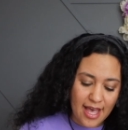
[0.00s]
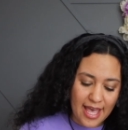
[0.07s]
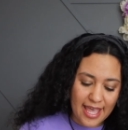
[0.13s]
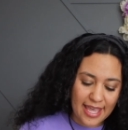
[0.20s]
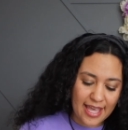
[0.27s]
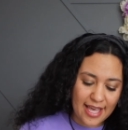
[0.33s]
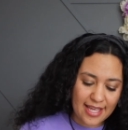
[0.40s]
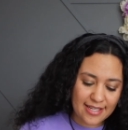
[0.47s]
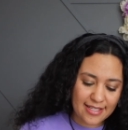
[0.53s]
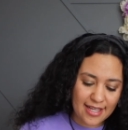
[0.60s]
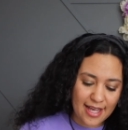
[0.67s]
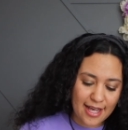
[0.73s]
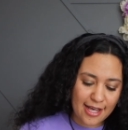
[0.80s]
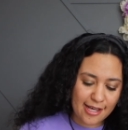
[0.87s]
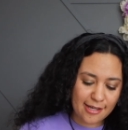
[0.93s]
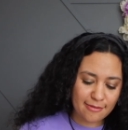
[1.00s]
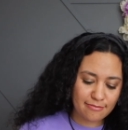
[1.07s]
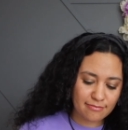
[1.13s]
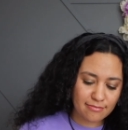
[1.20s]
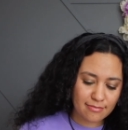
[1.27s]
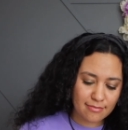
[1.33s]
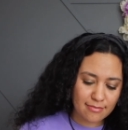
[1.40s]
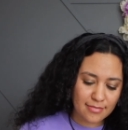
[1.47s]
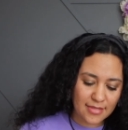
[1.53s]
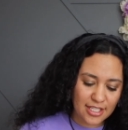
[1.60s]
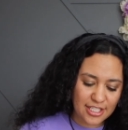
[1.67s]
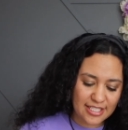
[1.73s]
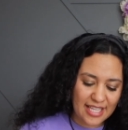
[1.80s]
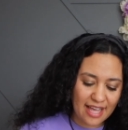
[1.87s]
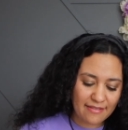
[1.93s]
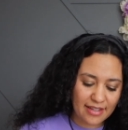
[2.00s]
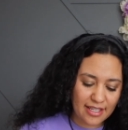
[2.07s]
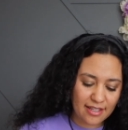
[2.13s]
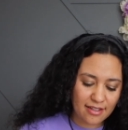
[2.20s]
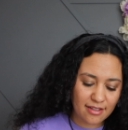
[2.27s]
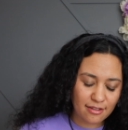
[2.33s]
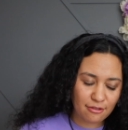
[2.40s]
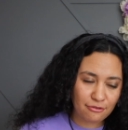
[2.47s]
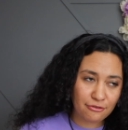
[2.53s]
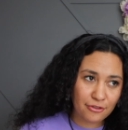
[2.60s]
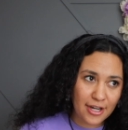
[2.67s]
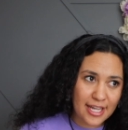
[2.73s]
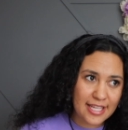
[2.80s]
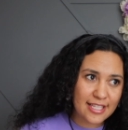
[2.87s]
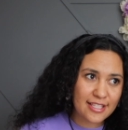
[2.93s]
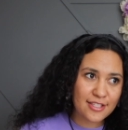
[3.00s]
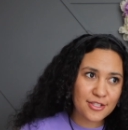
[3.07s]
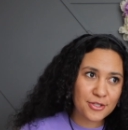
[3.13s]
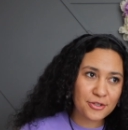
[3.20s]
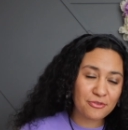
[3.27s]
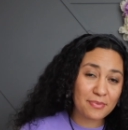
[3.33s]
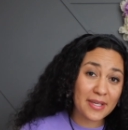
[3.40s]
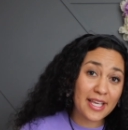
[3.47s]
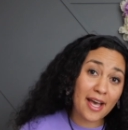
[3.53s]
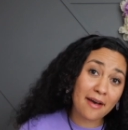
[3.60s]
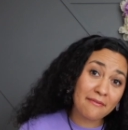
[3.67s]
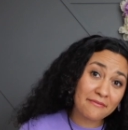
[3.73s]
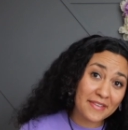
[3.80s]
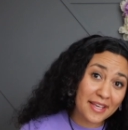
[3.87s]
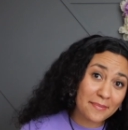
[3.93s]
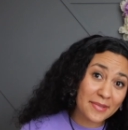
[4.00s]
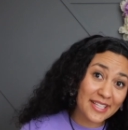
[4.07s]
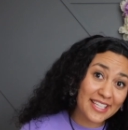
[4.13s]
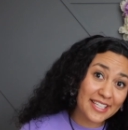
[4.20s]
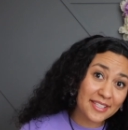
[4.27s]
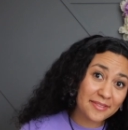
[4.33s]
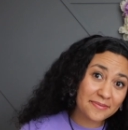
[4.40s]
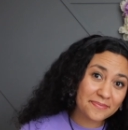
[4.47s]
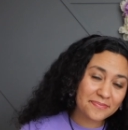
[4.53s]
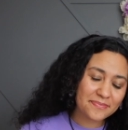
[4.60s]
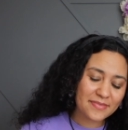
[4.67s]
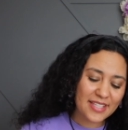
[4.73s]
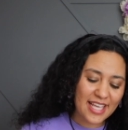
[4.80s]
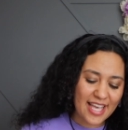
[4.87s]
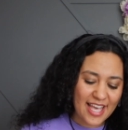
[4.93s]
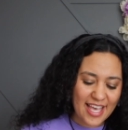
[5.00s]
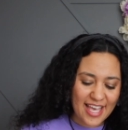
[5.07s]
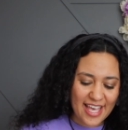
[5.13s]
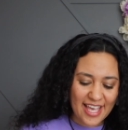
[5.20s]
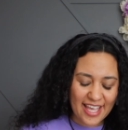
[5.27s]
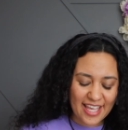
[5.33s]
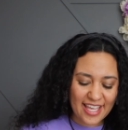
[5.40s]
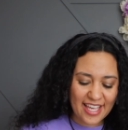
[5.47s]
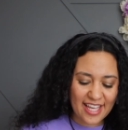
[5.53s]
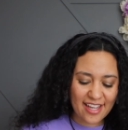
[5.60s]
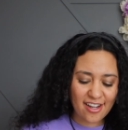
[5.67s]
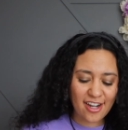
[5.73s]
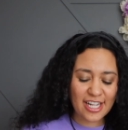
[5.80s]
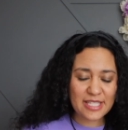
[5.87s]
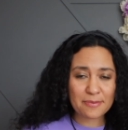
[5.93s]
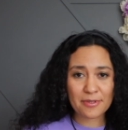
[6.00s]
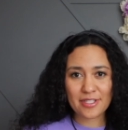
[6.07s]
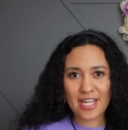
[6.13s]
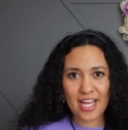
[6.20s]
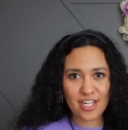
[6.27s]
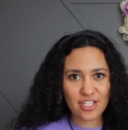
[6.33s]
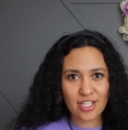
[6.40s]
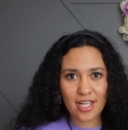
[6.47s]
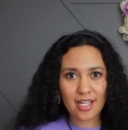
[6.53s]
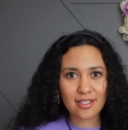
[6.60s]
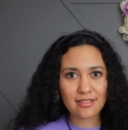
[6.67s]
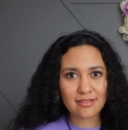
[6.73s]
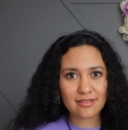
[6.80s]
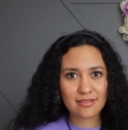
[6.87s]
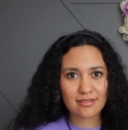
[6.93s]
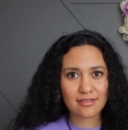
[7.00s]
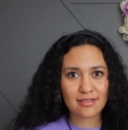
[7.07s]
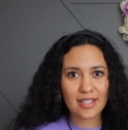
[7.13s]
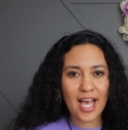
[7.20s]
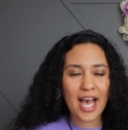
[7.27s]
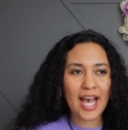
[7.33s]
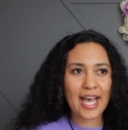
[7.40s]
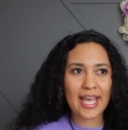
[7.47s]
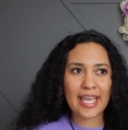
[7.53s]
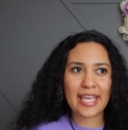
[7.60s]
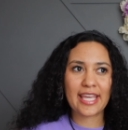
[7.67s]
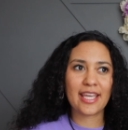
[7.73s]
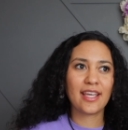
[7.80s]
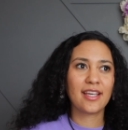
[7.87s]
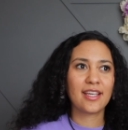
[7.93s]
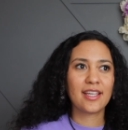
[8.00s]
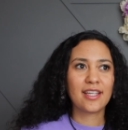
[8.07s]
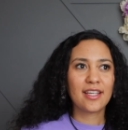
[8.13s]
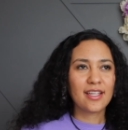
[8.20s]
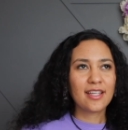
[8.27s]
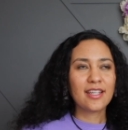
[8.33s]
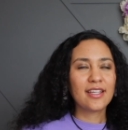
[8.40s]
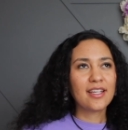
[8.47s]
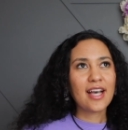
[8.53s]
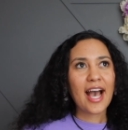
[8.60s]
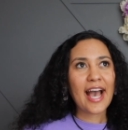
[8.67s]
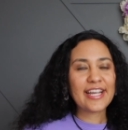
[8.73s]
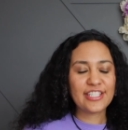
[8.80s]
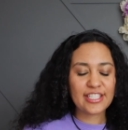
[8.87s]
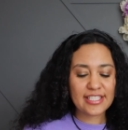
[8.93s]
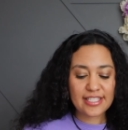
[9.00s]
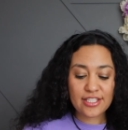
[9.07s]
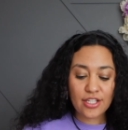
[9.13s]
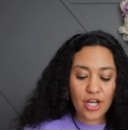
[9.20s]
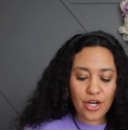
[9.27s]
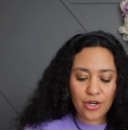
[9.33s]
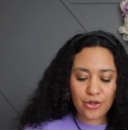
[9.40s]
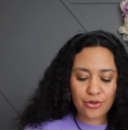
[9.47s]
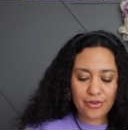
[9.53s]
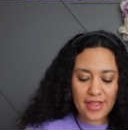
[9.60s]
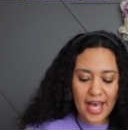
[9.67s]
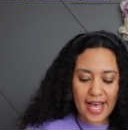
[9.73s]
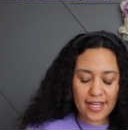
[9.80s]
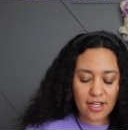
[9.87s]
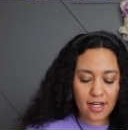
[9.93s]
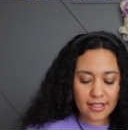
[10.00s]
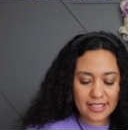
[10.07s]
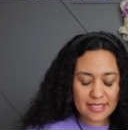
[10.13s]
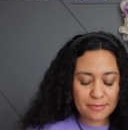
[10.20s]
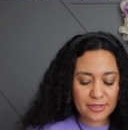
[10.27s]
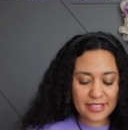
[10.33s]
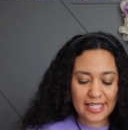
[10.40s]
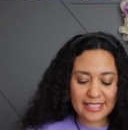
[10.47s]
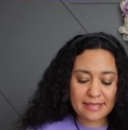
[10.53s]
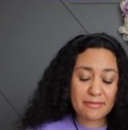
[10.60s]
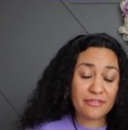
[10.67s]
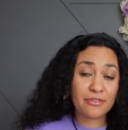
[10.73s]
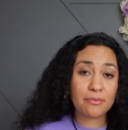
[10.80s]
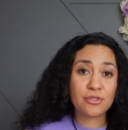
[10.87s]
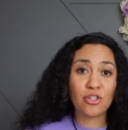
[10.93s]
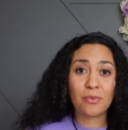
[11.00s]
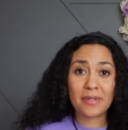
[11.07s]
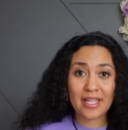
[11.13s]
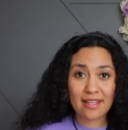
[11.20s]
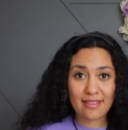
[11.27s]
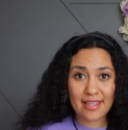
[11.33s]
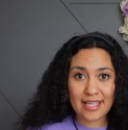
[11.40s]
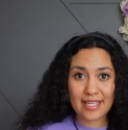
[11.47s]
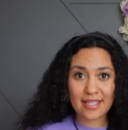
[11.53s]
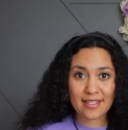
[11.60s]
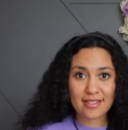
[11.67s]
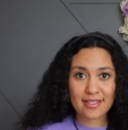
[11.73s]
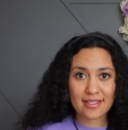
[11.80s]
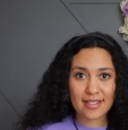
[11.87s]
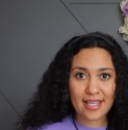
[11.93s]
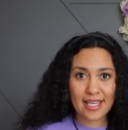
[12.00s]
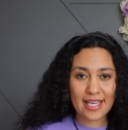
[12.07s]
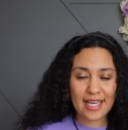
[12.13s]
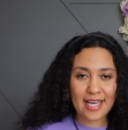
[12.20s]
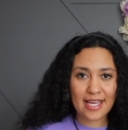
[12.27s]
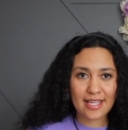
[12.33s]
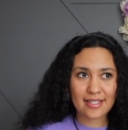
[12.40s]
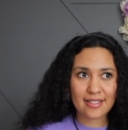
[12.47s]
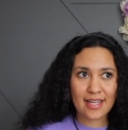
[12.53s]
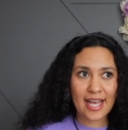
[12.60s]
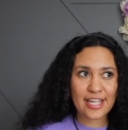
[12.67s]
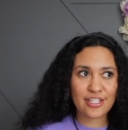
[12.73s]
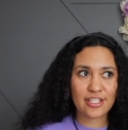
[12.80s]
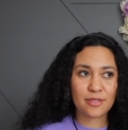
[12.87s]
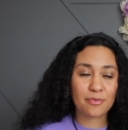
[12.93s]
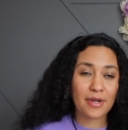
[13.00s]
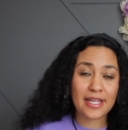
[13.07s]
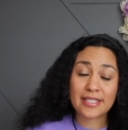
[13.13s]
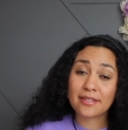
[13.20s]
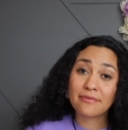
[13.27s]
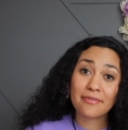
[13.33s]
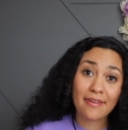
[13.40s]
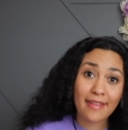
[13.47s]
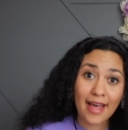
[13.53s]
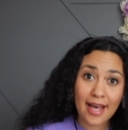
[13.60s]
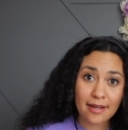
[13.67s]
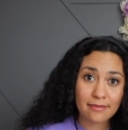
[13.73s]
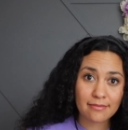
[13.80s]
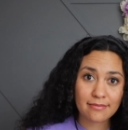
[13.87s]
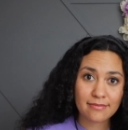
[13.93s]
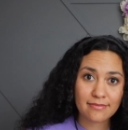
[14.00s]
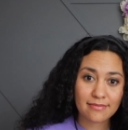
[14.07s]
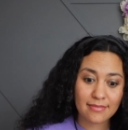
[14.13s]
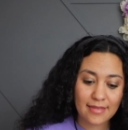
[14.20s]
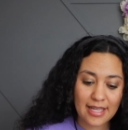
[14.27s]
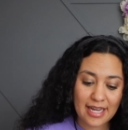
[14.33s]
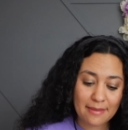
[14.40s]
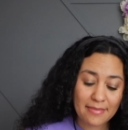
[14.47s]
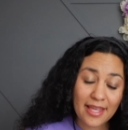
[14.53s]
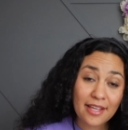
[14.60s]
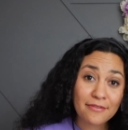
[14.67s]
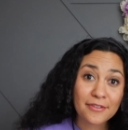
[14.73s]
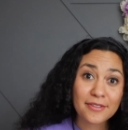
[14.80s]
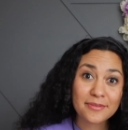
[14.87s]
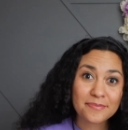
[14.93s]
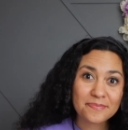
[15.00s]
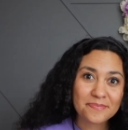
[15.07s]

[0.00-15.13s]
And um, just having friends who've become family and God's protection. I I just know that God has protected me from so many things and I just praise him for that and I'm thankful.